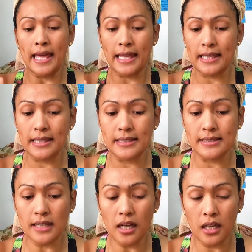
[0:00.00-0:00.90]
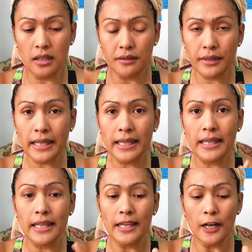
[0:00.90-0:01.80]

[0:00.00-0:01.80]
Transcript: It really